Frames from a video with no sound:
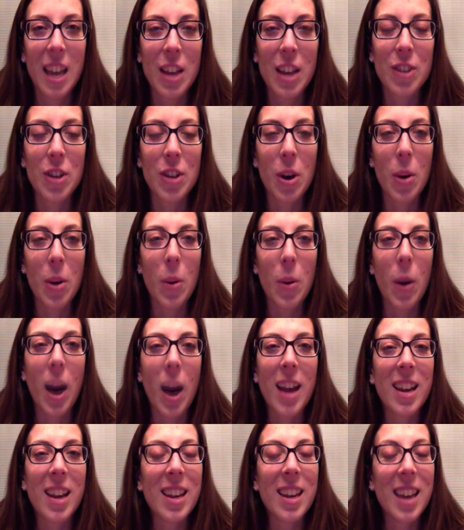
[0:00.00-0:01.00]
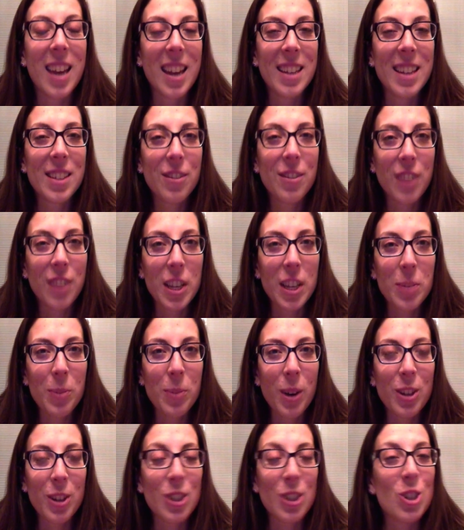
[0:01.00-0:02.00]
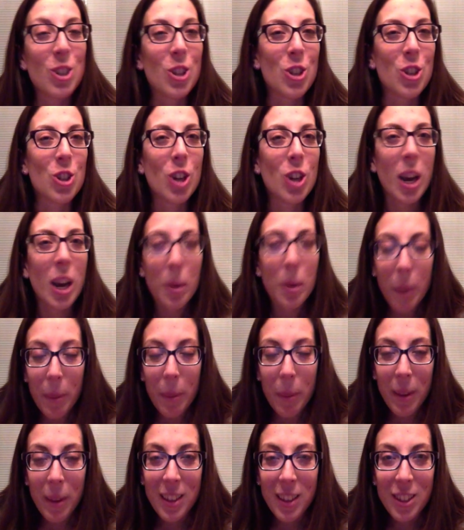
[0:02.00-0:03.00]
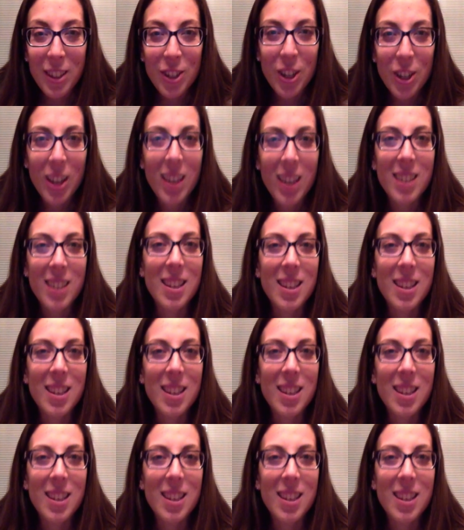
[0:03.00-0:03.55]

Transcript: So I can get into Facebook to just check my messages.